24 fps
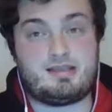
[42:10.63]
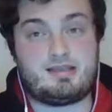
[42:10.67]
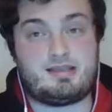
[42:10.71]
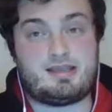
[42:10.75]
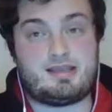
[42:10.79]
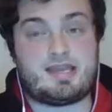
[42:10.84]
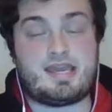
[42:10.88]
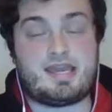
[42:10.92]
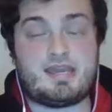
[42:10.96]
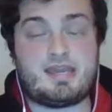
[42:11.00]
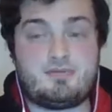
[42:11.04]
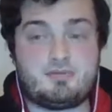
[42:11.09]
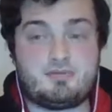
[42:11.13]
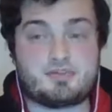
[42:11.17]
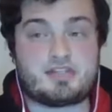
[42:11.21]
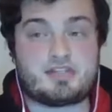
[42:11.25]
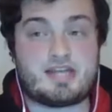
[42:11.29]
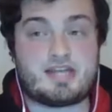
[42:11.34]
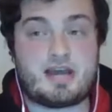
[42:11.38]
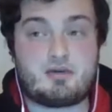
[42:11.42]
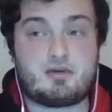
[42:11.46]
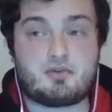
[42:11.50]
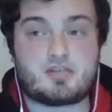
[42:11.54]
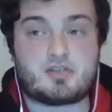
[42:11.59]
he was
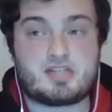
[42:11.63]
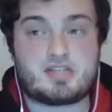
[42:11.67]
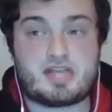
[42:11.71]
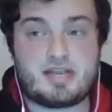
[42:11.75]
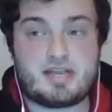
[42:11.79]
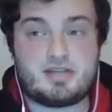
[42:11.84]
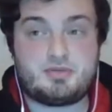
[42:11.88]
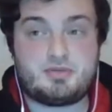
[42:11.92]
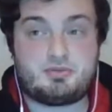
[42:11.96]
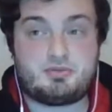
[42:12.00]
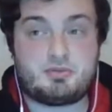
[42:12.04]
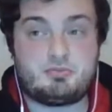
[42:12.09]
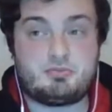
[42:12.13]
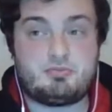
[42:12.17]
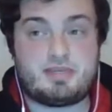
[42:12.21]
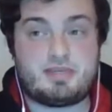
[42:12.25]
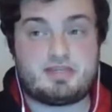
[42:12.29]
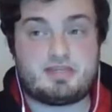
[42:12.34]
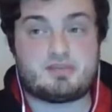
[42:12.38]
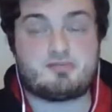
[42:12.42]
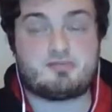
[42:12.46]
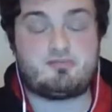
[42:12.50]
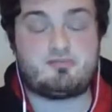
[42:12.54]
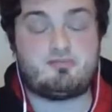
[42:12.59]
an outside one
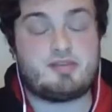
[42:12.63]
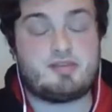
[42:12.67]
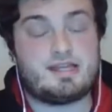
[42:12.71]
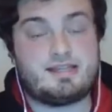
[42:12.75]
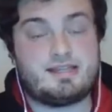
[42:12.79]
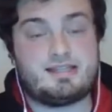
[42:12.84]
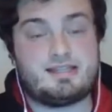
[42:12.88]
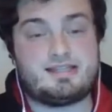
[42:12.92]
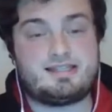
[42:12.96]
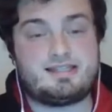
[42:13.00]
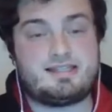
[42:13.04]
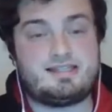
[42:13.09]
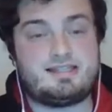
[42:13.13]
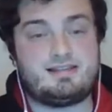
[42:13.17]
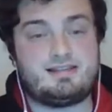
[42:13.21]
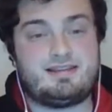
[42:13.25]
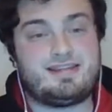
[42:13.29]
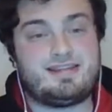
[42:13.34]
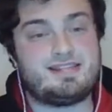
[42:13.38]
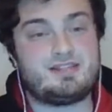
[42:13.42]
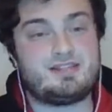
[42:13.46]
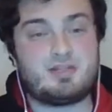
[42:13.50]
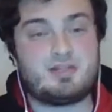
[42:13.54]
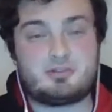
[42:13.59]
because realistically
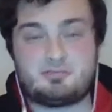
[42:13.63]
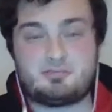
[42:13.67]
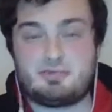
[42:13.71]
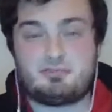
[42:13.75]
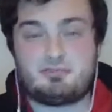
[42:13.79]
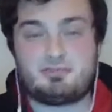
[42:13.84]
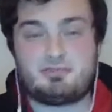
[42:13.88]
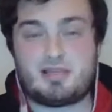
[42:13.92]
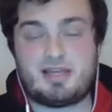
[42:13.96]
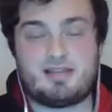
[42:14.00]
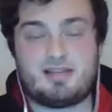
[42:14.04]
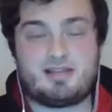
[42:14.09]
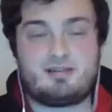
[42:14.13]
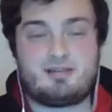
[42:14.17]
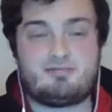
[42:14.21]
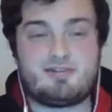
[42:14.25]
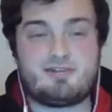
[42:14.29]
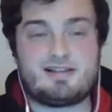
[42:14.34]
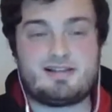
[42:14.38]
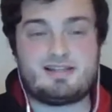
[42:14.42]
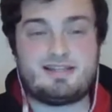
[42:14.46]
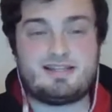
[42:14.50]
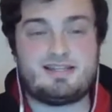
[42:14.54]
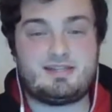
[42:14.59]
he's not been playing that
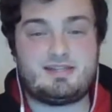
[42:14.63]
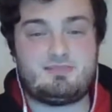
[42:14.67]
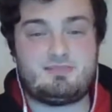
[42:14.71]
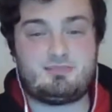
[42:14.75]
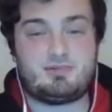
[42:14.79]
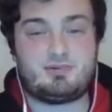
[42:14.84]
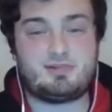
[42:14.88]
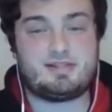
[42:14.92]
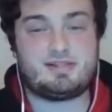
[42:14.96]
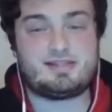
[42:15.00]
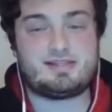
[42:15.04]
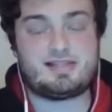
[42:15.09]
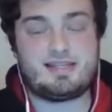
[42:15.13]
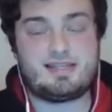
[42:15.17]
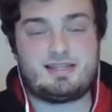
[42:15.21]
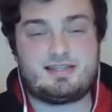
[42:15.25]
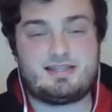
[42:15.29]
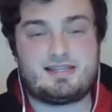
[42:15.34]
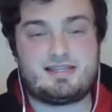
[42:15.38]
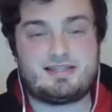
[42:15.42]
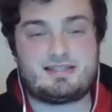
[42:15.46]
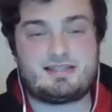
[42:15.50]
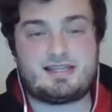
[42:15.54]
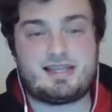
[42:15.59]
well in
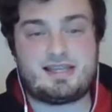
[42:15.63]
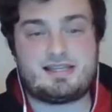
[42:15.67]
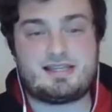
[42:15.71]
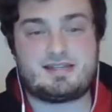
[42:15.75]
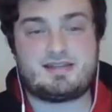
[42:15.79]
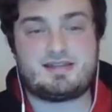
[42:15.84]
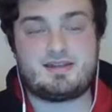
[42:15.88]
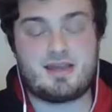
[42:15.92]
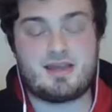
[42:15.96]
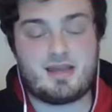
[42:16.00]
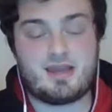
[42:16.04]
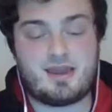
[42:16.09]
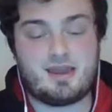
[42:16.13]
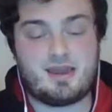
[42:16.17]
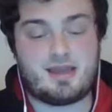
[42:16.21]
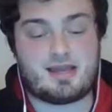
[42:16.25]
Bundesliga this season.